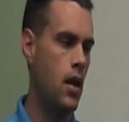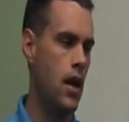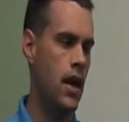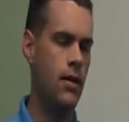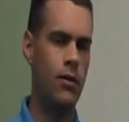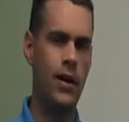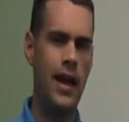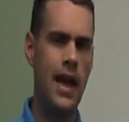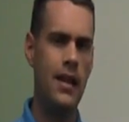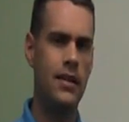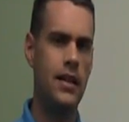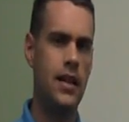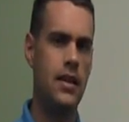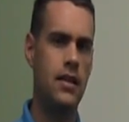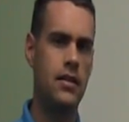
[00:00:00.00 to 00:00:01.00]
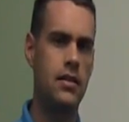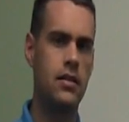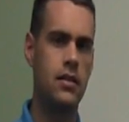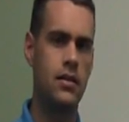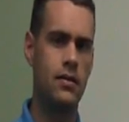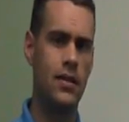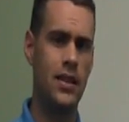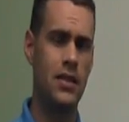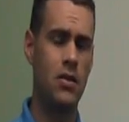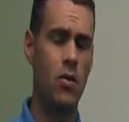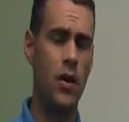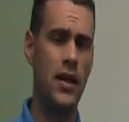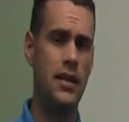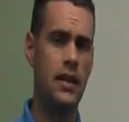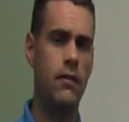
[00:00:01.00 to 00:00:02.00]
In reality, this is it's
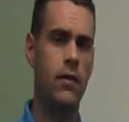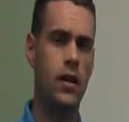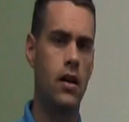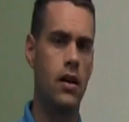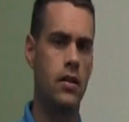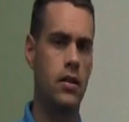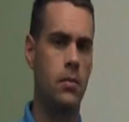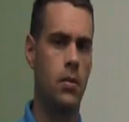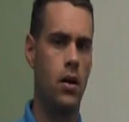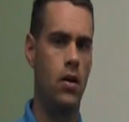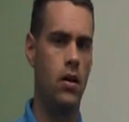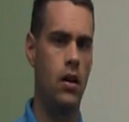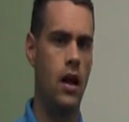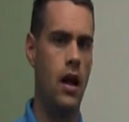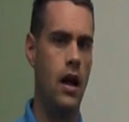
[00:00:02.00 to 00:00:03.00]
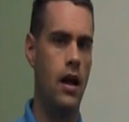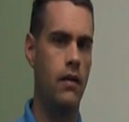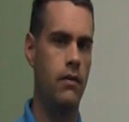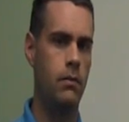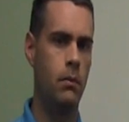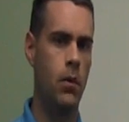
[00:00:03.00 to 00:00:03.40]
quite difficult to pull off.